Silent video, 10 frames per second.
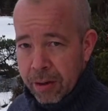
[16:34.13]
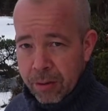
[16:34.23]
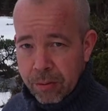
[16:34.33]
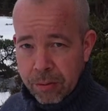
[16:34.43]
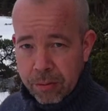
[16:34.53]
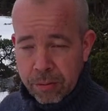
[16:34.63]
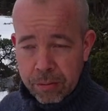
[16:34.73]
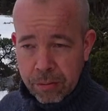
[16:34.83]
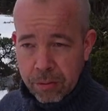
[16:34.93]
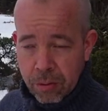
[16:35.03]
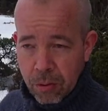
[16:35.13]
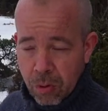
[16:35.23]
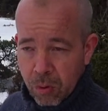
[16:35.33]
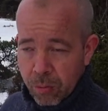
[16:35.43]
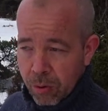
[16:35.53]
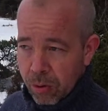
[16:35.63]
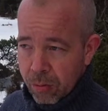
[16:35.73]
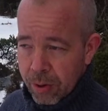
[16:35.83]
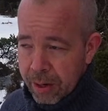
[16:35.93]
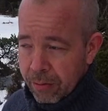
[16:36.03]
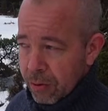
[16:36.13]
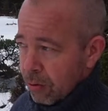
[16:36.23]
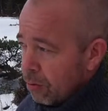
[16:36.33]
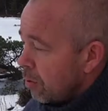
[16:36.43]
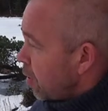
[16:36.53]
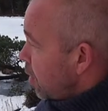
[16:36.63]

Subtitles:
you go home or whatever you do,